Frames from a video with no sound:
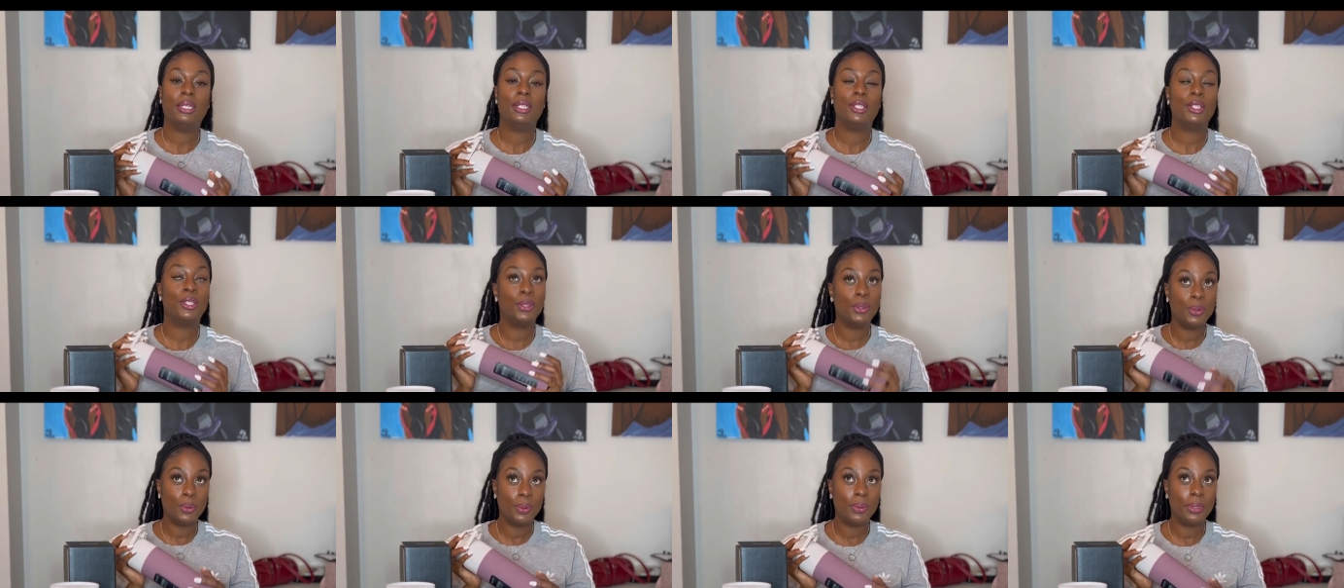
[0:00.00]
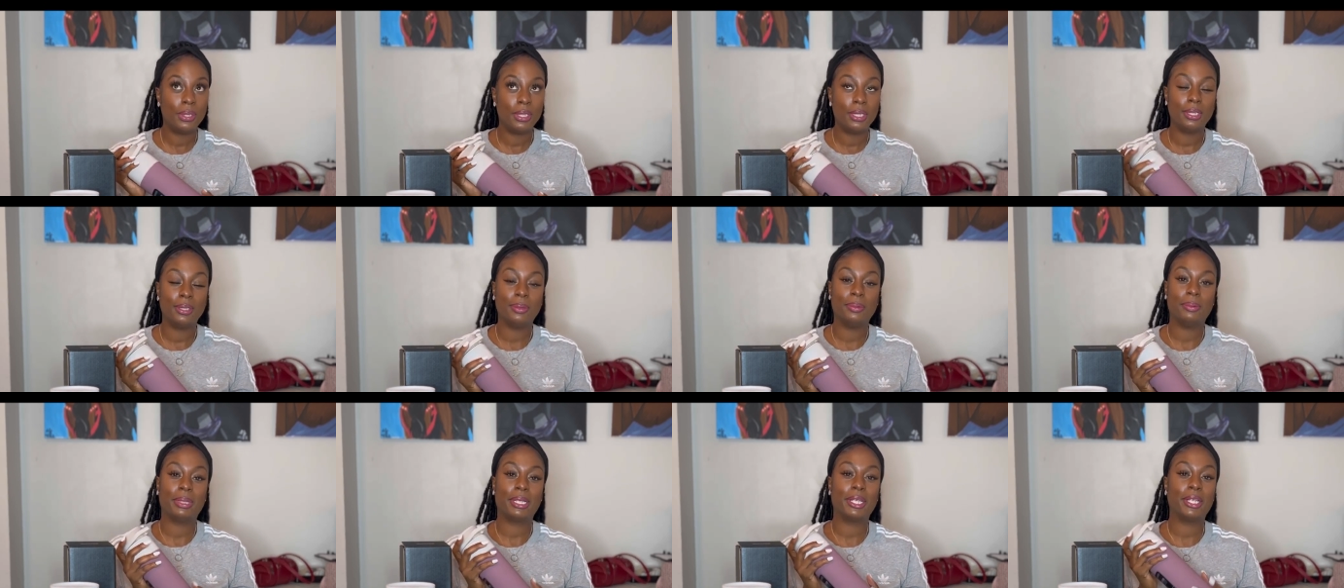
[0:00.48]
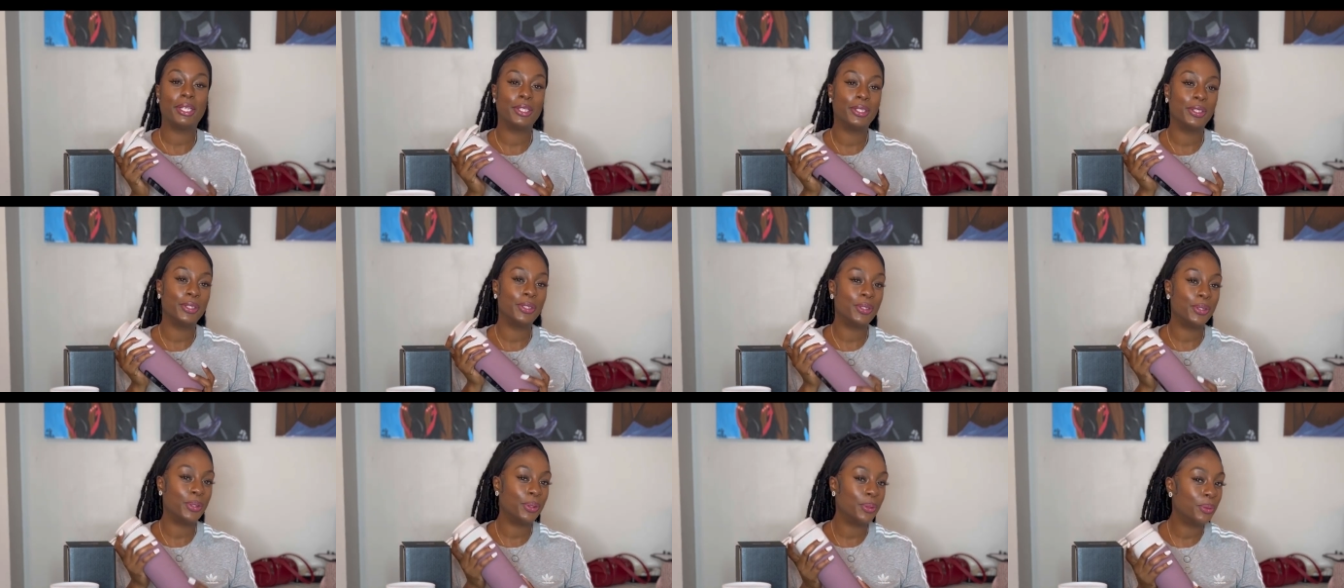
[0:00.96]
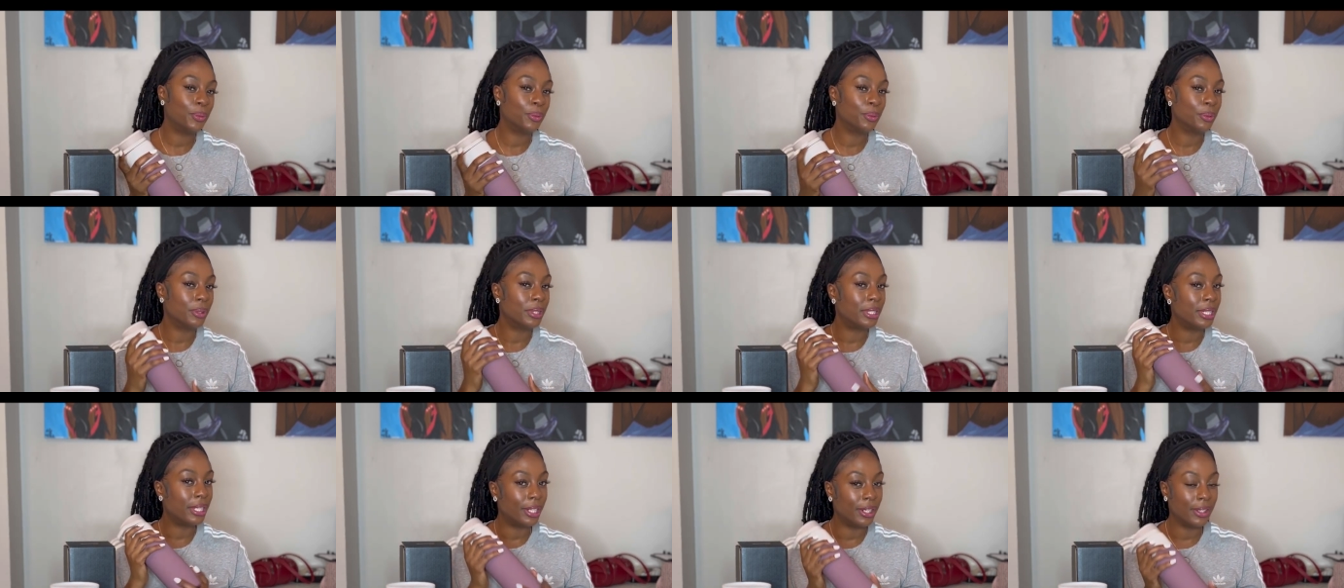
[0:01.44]
Dune, my color Dune
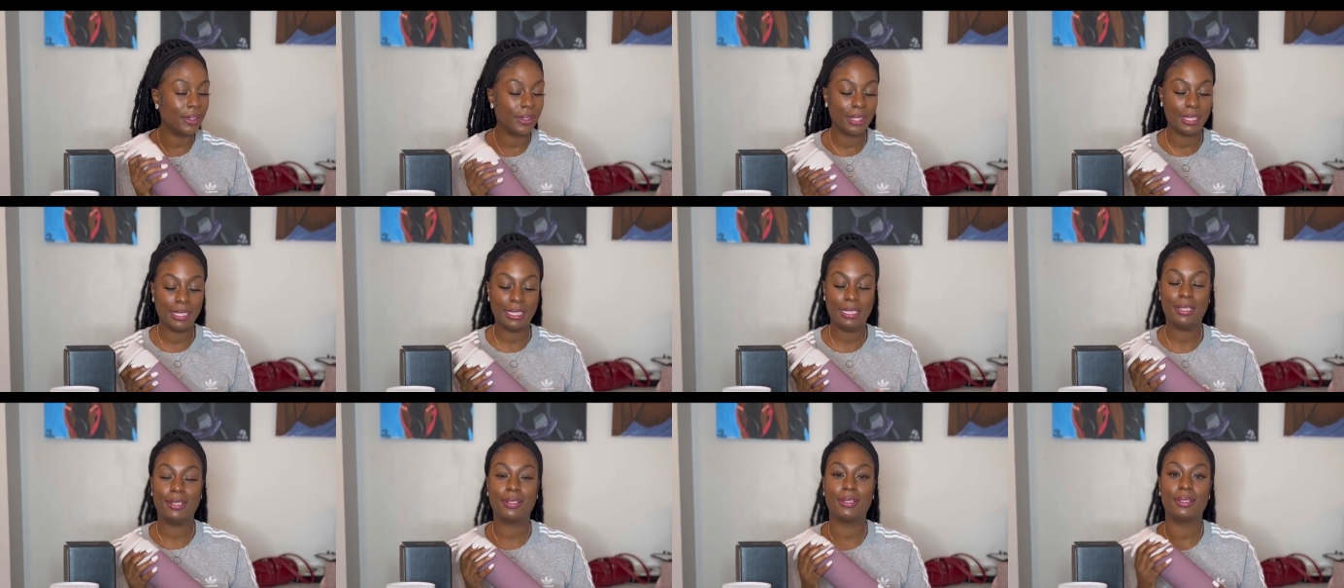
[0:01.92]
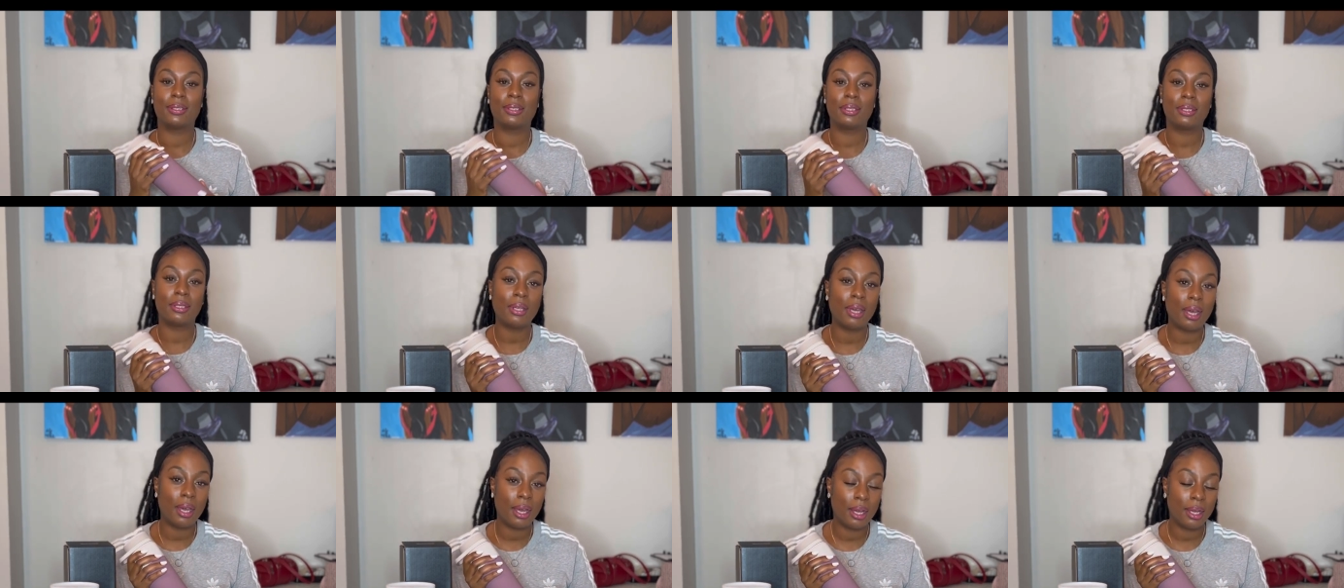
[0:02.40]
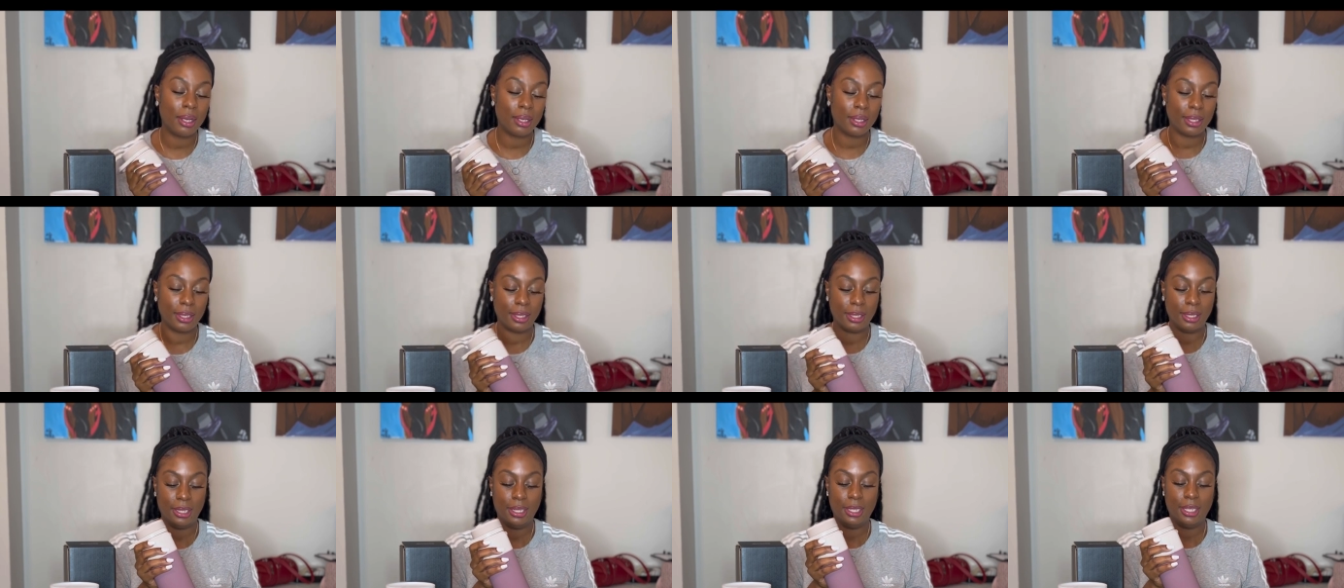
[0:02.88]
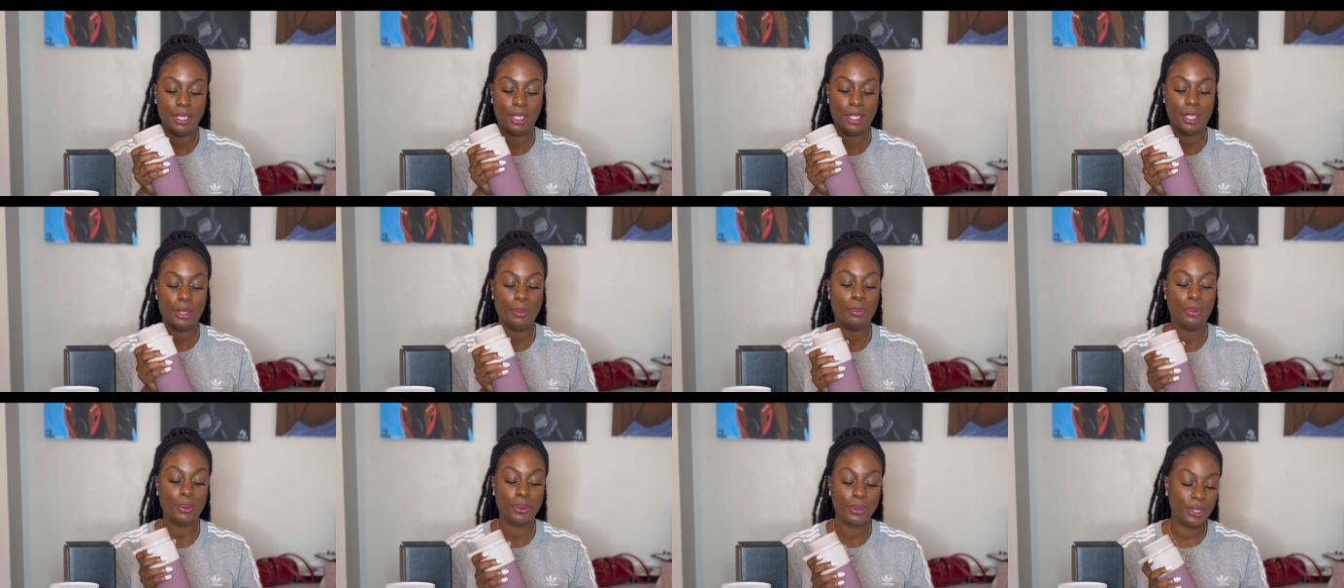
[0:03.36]
Rotera in stock.
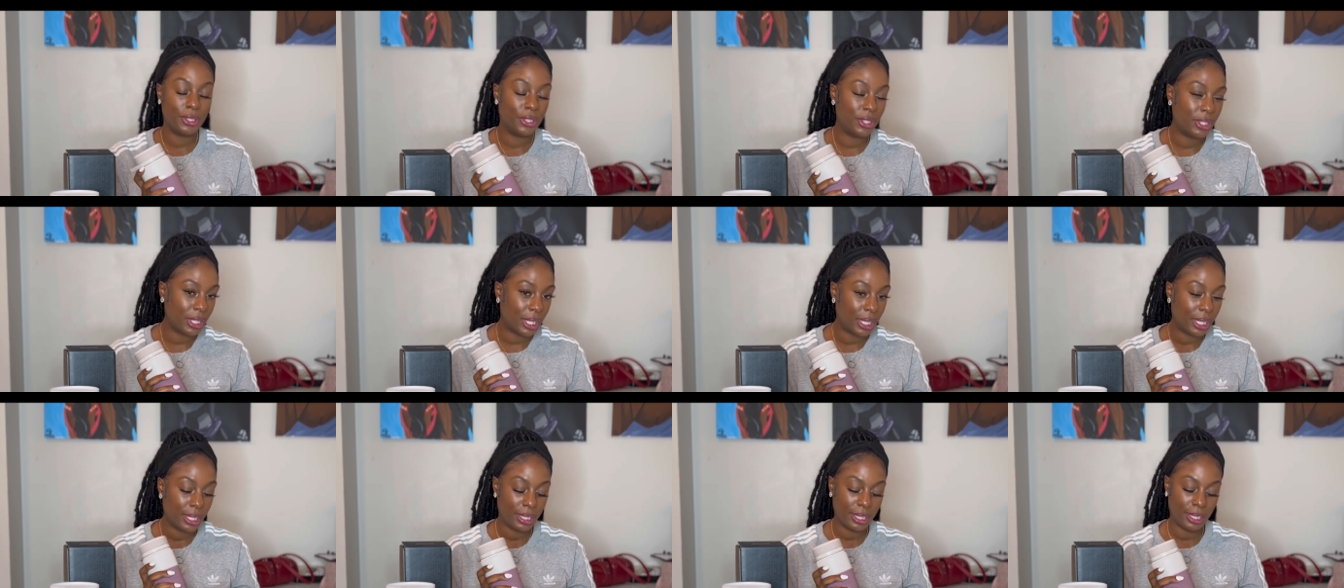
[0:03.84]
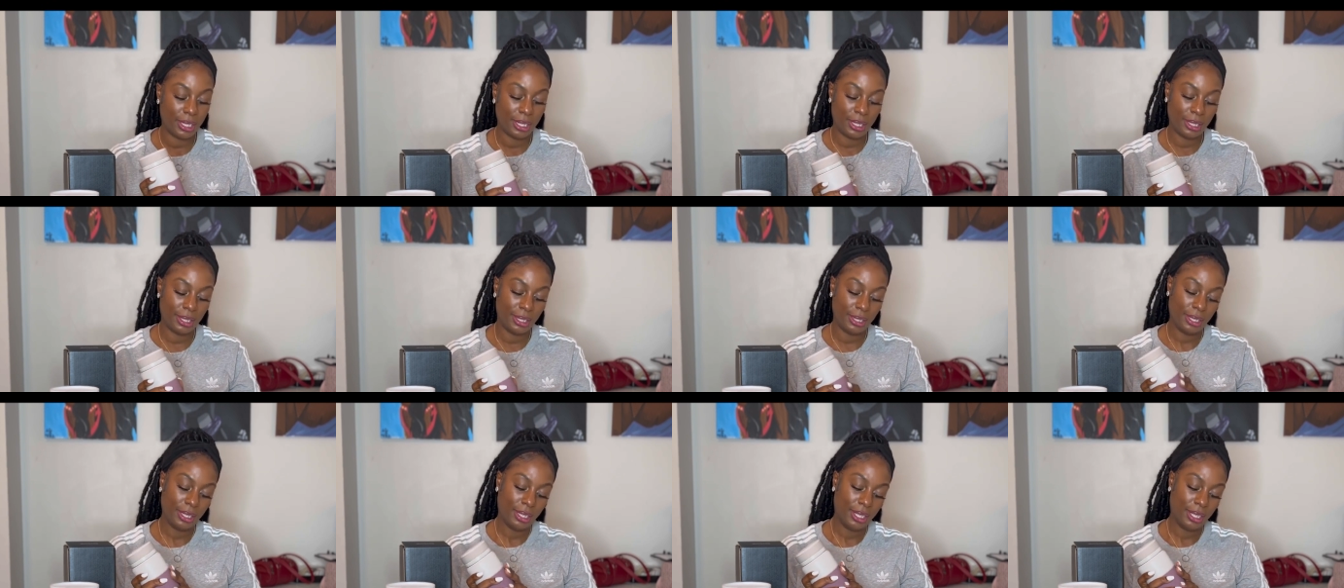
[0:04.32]
Appreciate it.